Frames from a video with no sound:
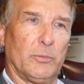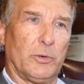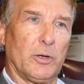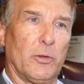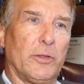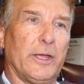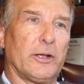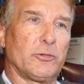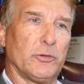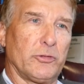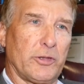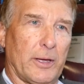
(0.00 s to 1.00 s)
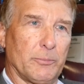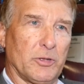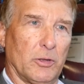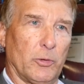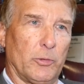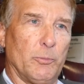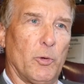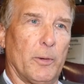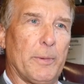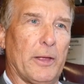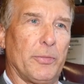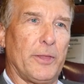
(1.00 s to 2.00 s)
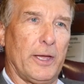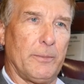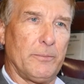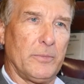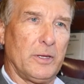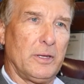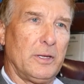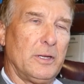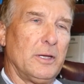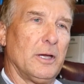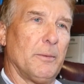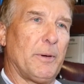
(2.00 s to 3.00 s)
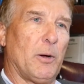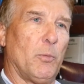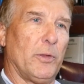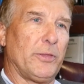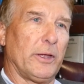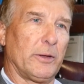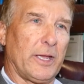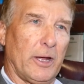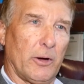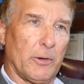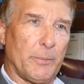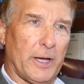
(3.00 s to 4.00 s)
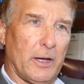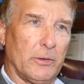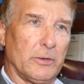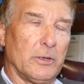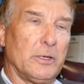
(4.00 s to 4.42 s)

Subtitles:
the extra step to learn more about them, about what they care about,